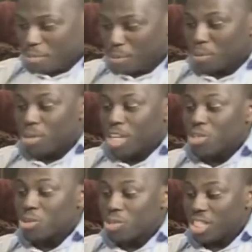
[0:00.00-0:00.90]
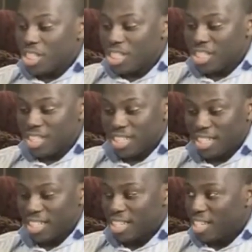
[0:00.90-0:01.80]
people get to read
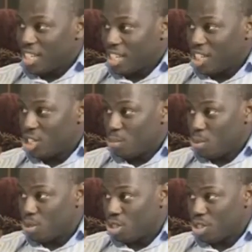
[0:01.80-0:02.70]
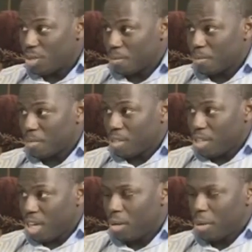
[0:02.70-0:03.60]
these books,
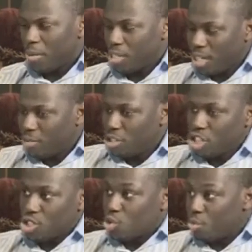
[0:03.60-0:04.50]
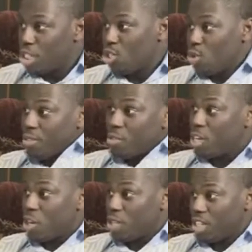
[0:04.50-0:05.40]
and I mean, even just to meet you, even
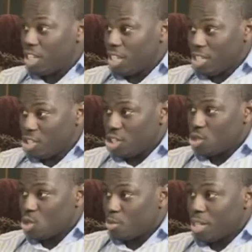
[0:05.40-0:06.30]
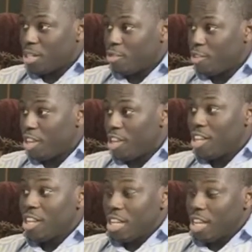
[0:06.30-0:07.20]
without reading, just to spend
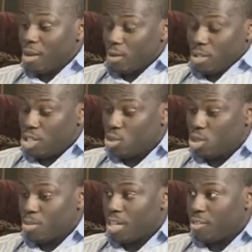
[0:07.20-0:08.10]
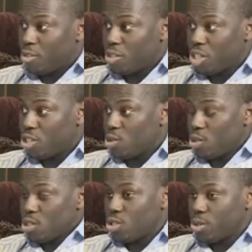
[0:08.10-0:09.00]
just to spend a few seconds
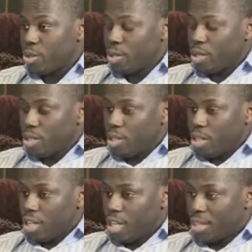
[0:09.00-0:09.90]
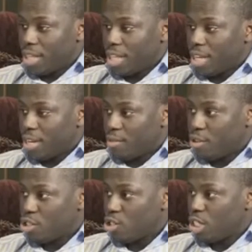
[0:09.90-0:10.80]
with you, I think
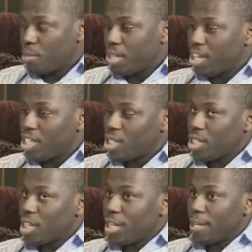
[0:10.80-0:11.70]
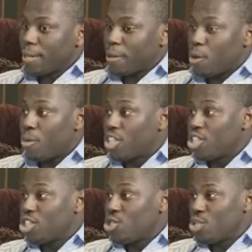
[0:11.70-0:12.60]
for you the biggest
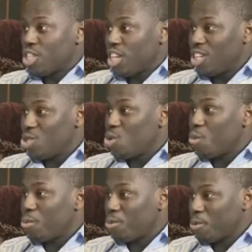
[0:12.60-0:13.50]
commodity you sell is hope.